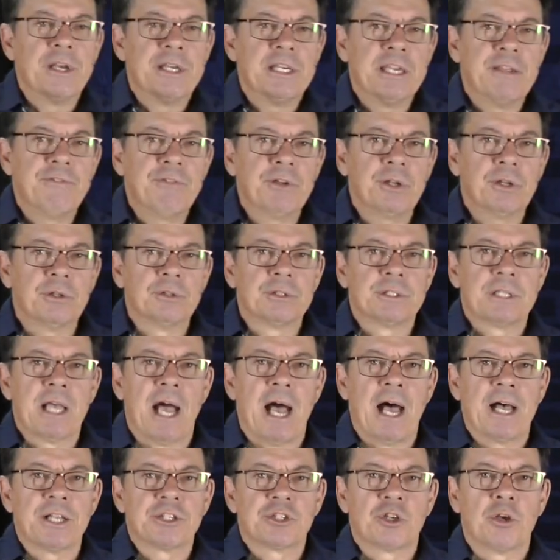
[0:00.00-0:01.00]
difficult
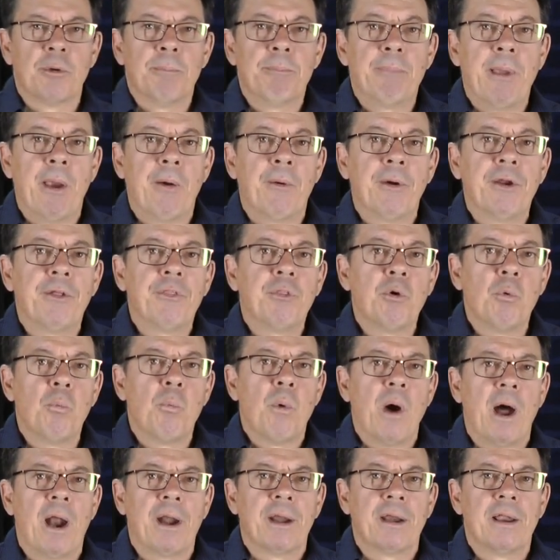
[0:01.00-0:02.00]
task of burying the
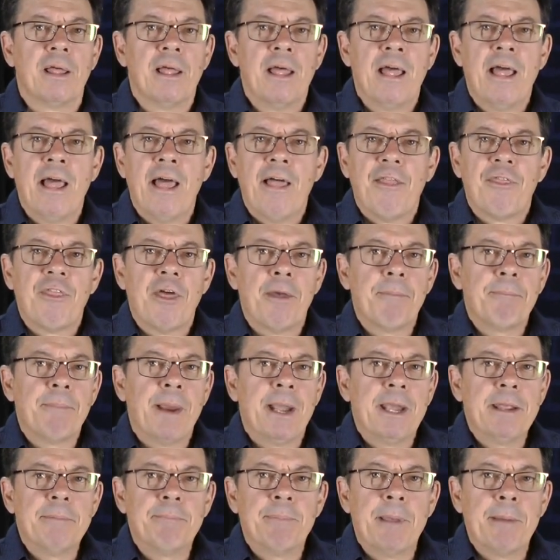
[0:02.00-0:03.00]
one that
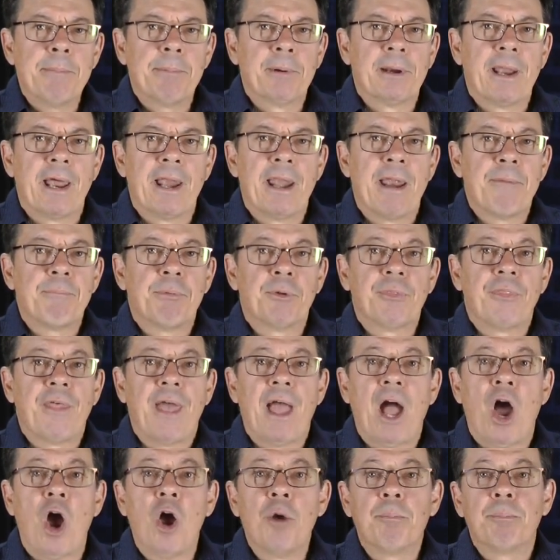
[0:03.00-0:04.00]
many people had put their
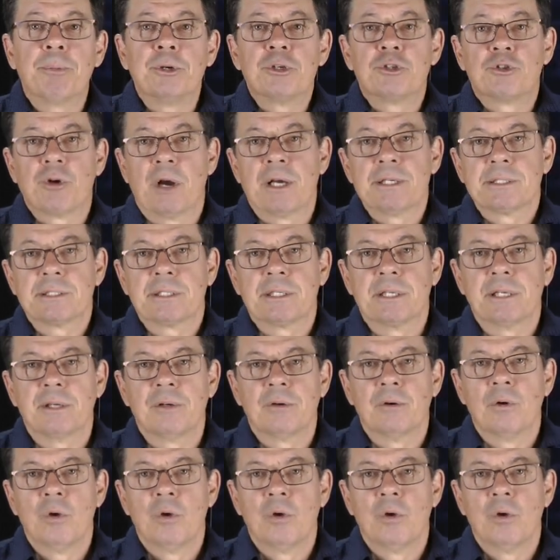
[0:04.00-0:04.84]
hope and trust in.